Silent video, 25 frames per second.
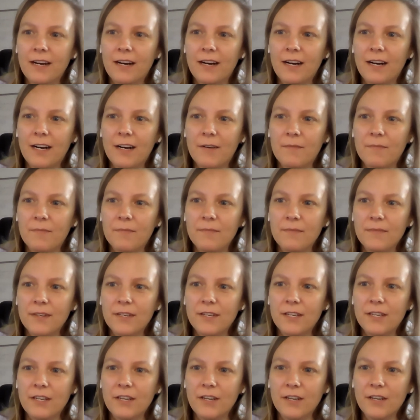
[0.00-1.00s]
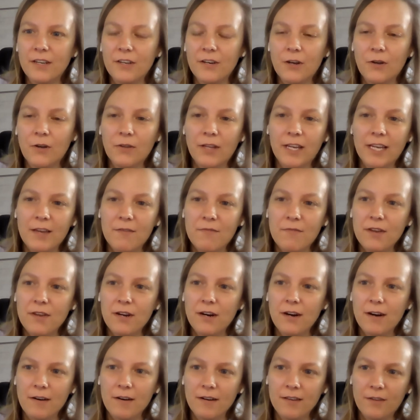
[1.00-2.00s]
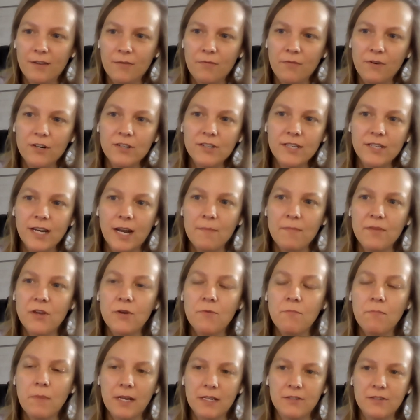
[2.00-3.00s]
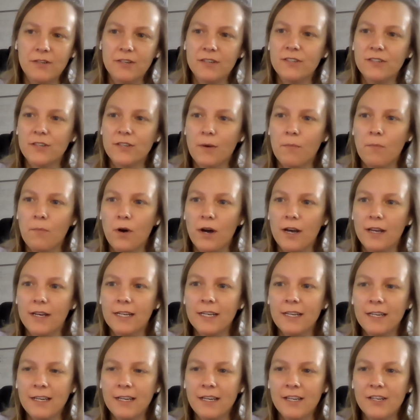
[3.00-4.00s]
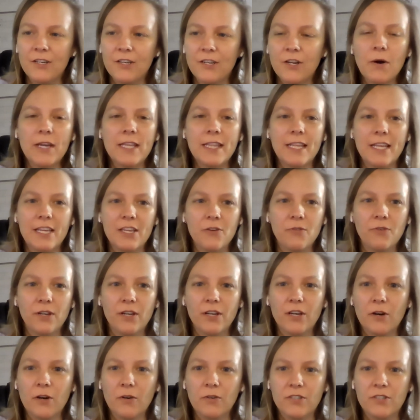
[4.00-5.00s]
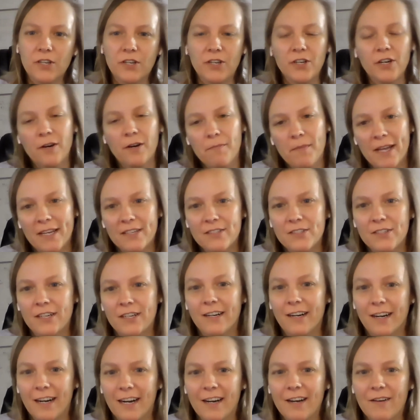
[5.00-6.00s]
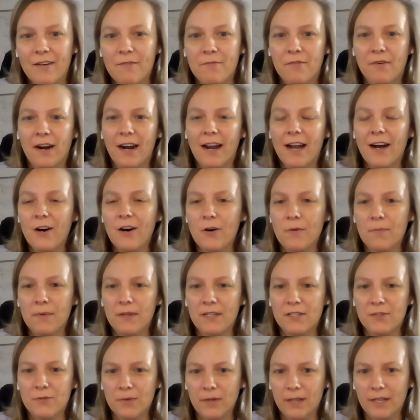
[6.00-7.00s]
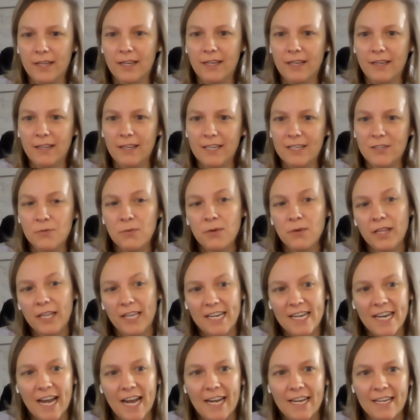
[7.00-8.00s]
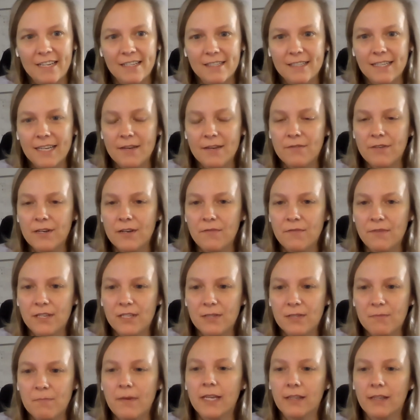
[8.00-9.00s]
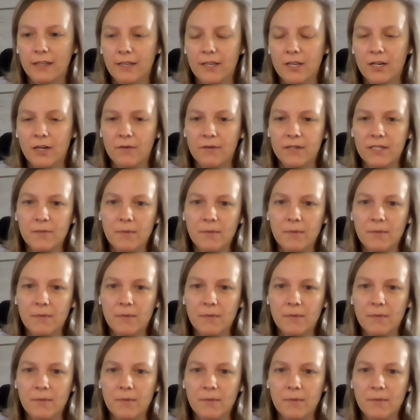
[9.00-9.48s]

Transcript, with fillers: um, you, you know, like if you're the first time you mentor someone, knowing that you can go to your mentor for help is really is really nice, even if it's mainly your